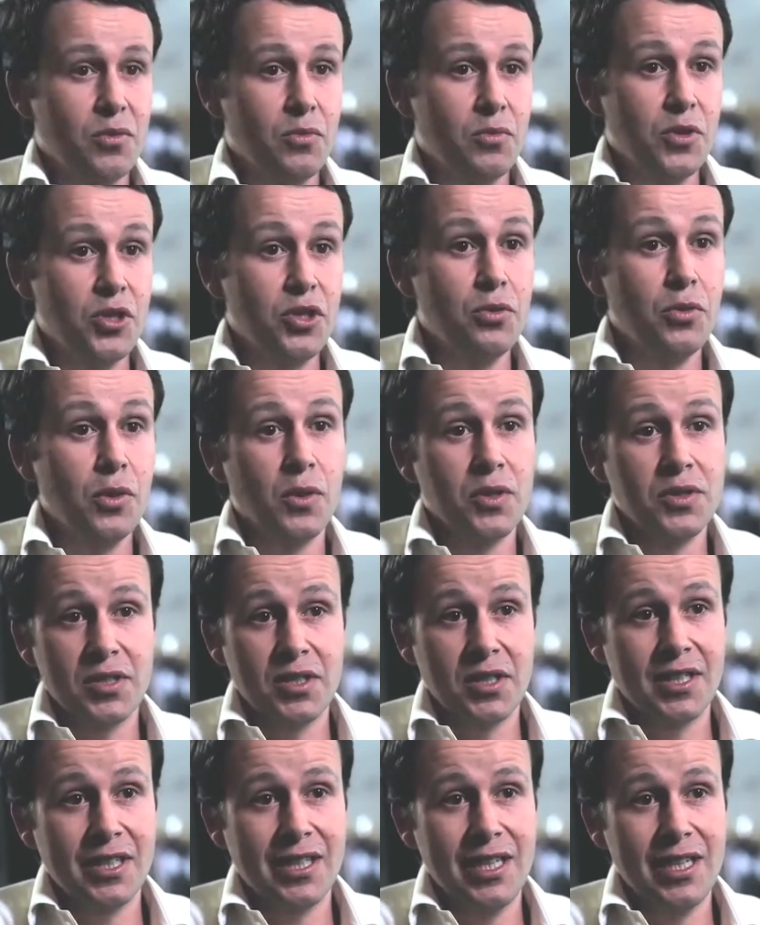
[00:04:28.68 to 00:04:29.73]
and we knew we
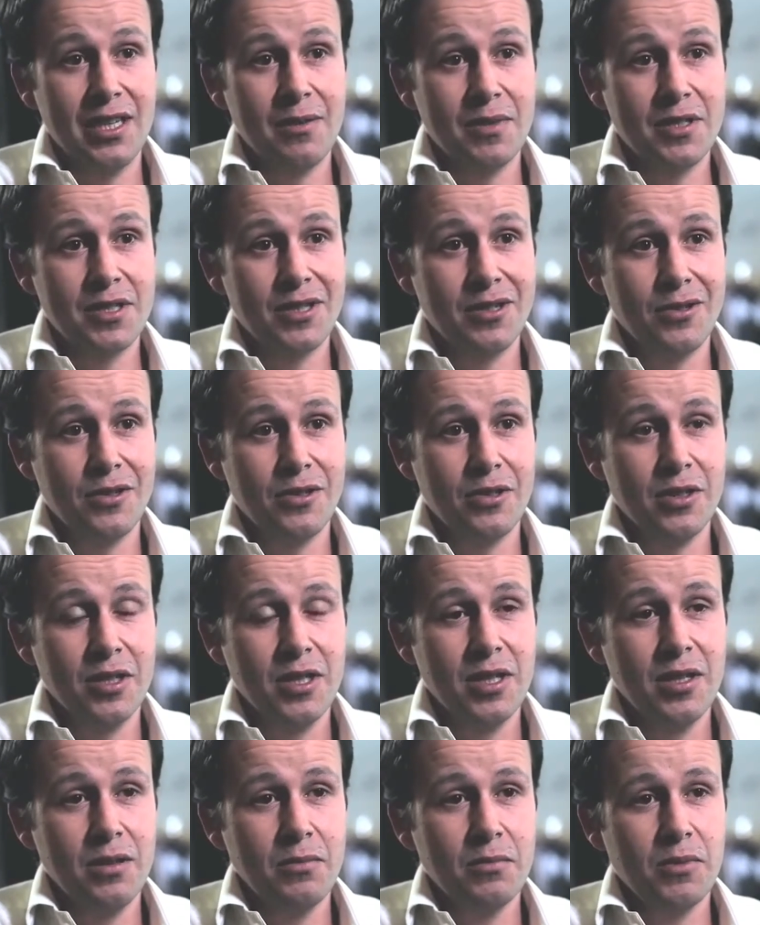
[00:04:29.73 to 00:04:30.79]
wanted a clear material.
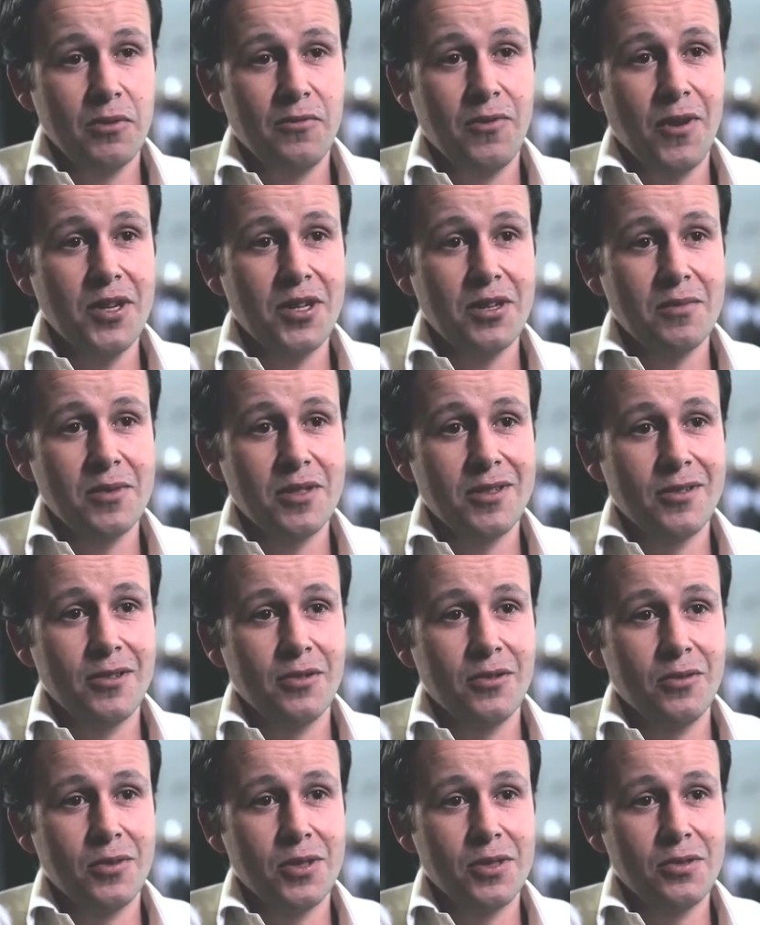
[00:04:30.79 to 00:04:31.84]
But finding a
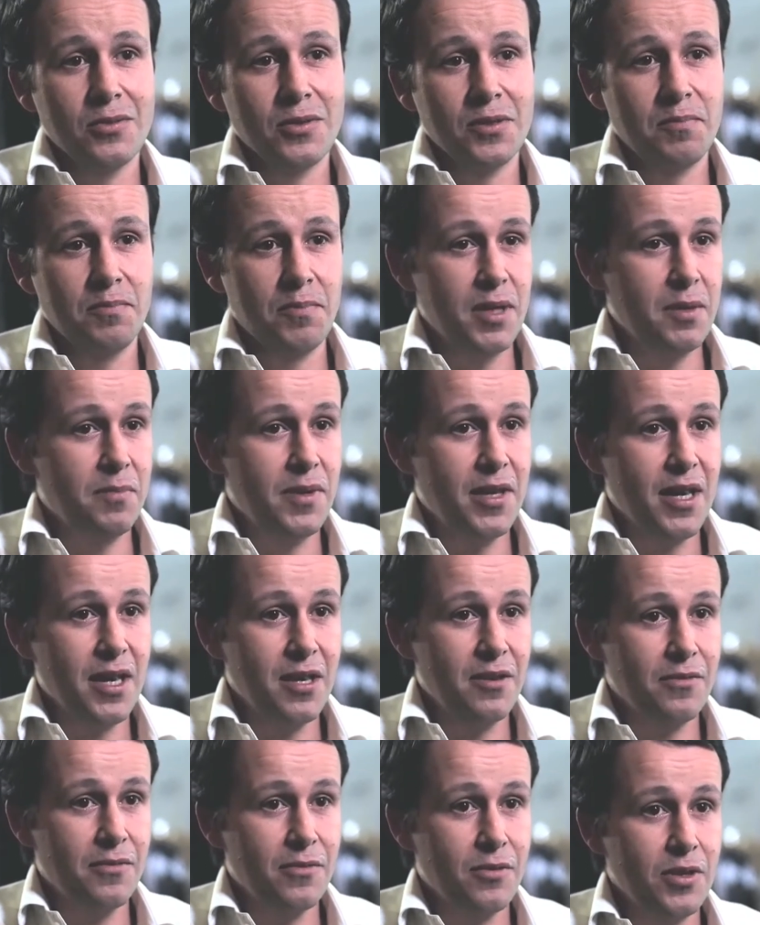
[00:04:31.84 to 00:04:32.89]
material which was
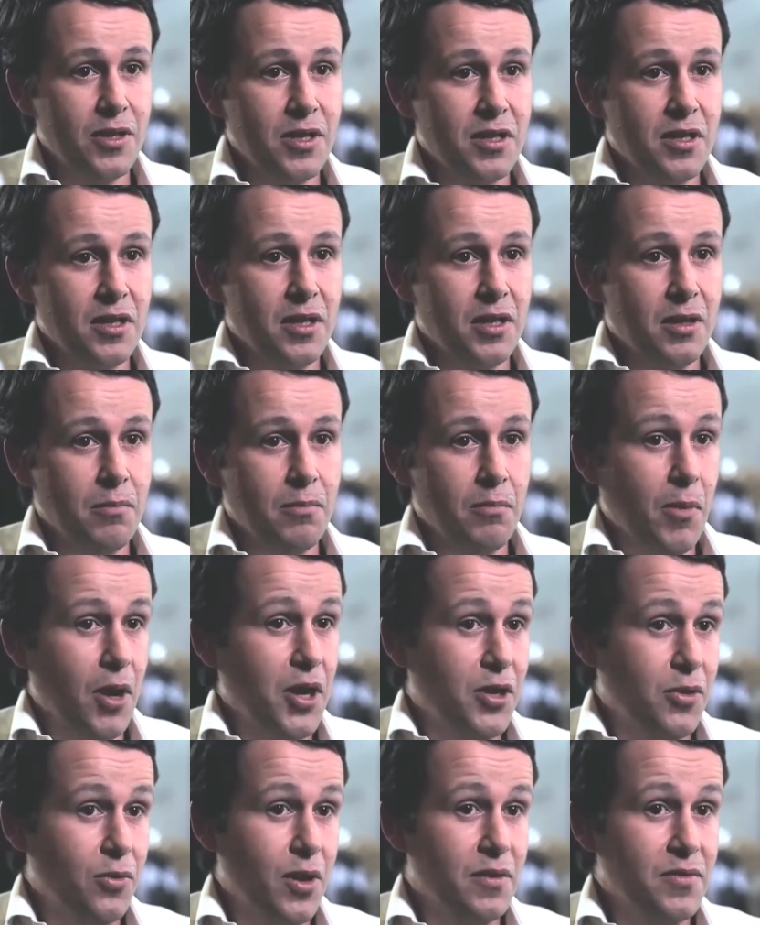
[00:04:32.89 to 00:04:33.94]
BPA free,
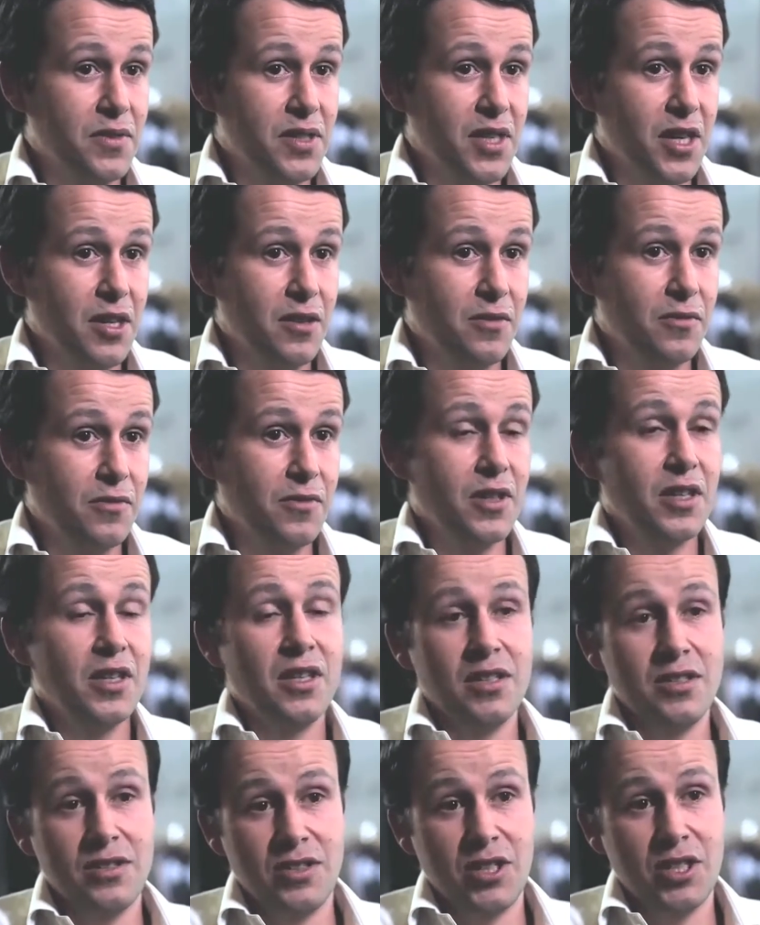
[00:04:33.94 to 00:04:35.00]
microwave safe,
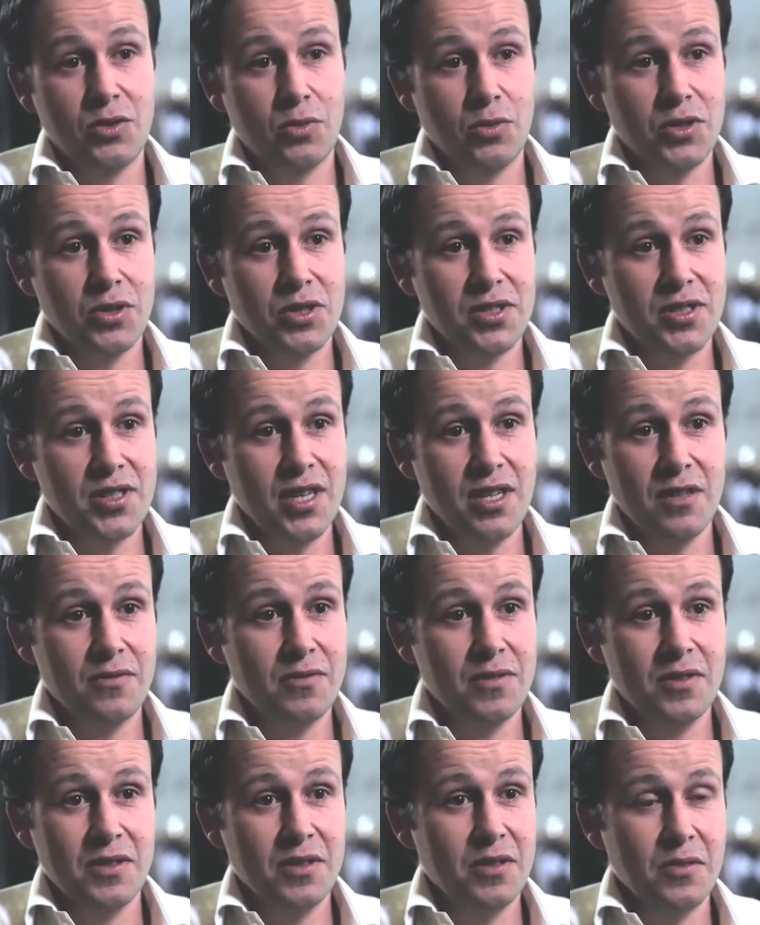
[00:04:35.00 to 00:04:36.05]
dishwasher
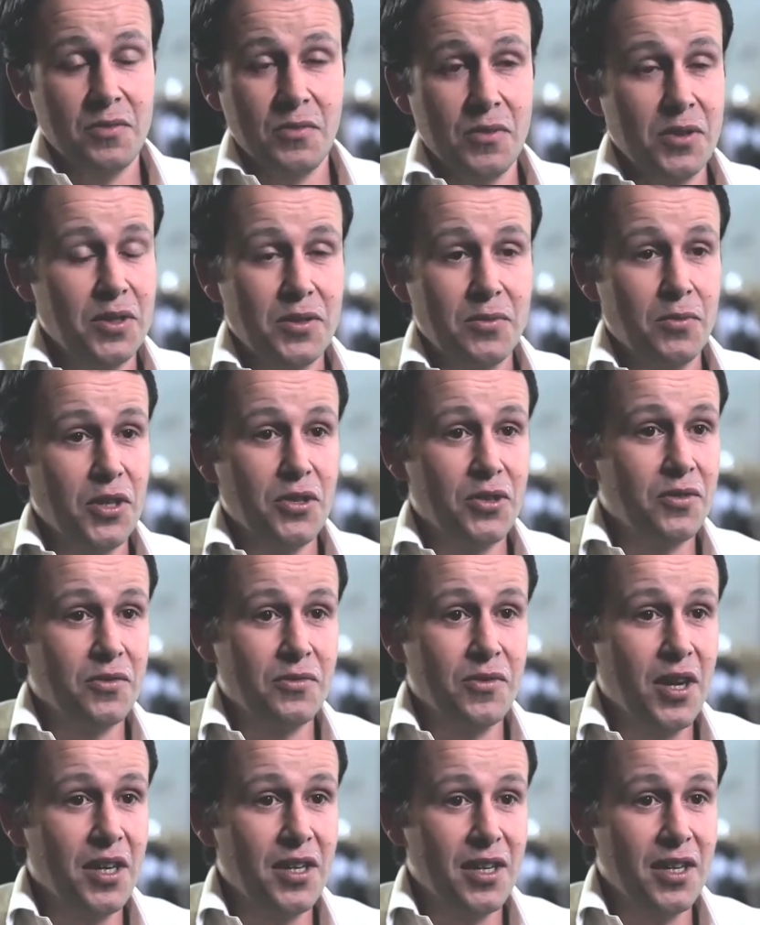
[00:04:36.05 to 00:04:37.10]
safe, we couldn't
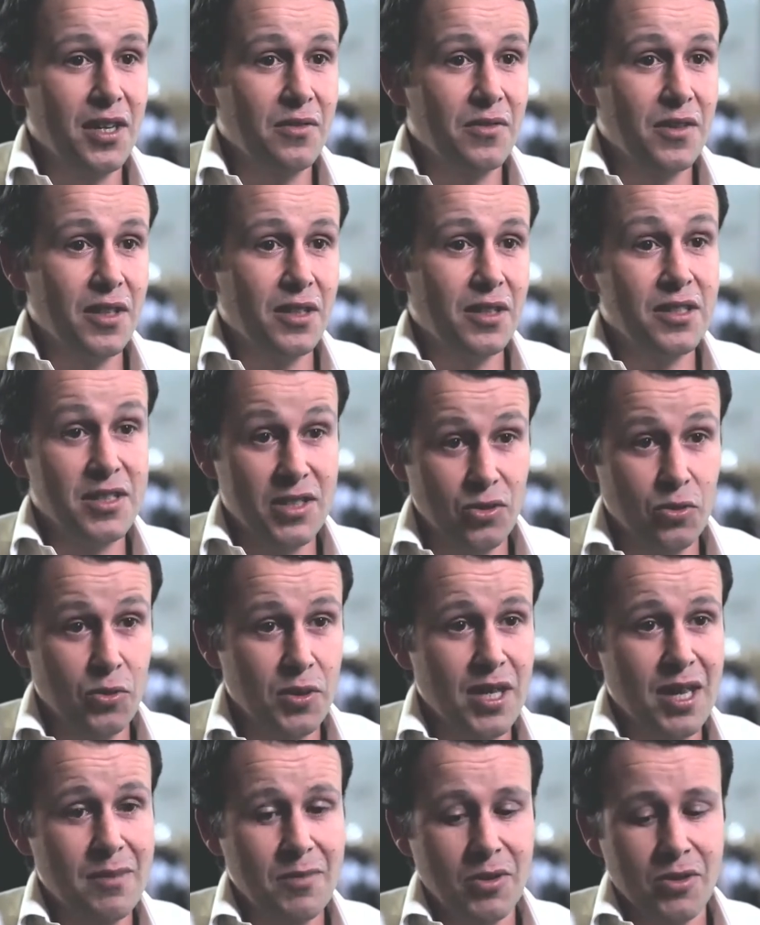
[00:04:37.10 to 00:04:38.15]
find anything until we
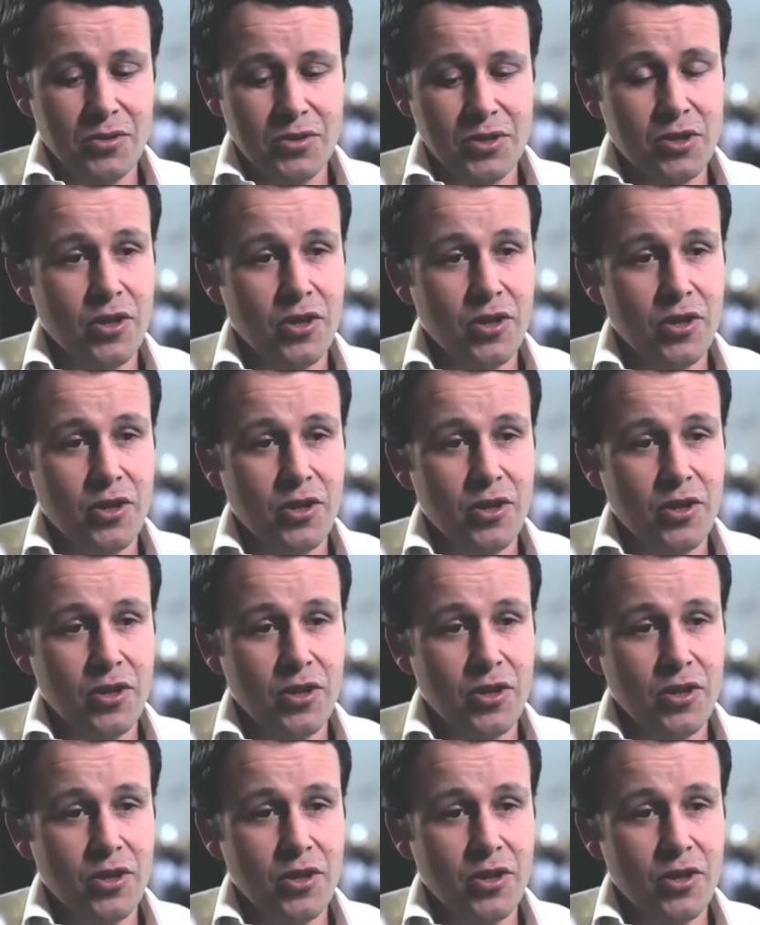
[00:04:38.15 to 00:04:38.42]
came across